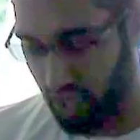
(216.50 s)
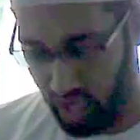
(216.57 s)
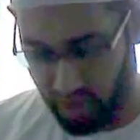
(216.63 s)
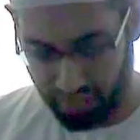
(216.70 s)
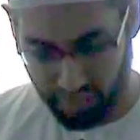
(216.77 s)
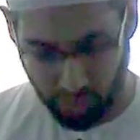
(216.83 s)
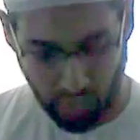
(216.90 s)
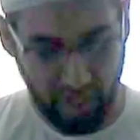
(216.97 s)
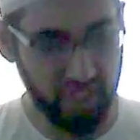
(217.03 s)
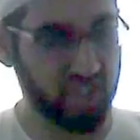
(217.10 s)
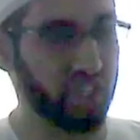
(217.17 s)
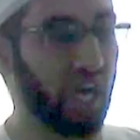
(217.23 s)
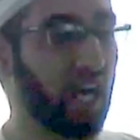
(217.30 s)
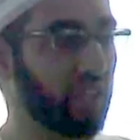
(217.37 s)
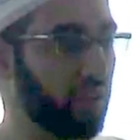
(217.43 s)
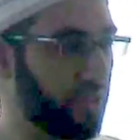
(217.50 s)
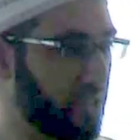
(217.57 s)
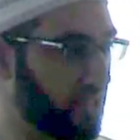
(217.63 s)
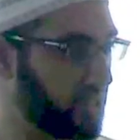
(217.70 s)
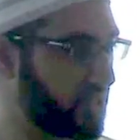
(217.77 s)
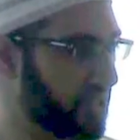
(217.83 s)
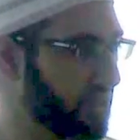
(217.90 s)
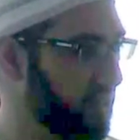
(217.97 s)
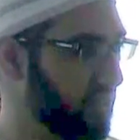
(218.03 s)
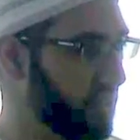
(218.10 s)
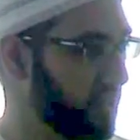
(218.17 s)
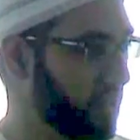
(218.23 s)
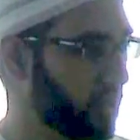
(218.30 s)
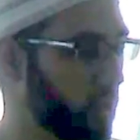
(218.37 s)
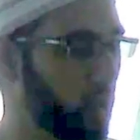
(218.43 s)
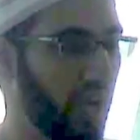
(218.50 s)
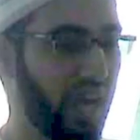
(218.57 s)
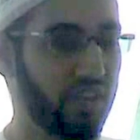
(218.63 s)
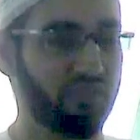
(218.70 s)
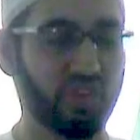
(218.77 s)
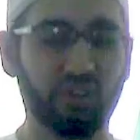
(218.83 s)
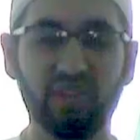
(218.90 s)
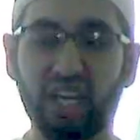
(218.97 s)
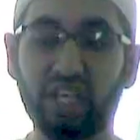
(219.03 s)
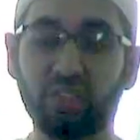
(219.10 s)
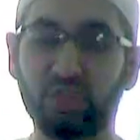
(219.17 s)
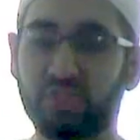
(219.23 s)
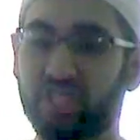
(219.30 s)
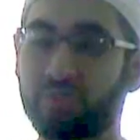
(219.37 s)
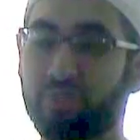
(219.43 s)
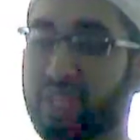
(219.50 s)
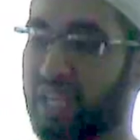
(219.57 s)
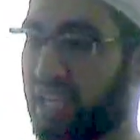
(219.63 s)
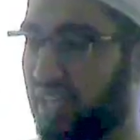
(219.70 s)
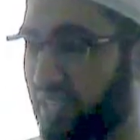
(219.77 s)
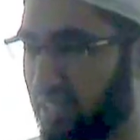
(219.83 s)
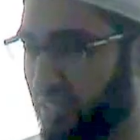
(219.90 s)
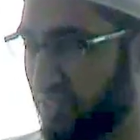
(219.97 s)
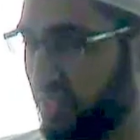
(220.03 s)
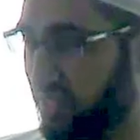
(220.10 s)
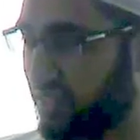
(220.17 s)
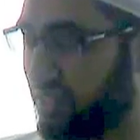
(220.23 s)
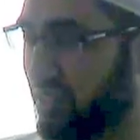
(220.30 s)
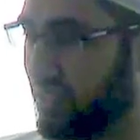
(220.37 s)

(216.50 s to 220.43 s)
of three scholars who had very interesting beginnings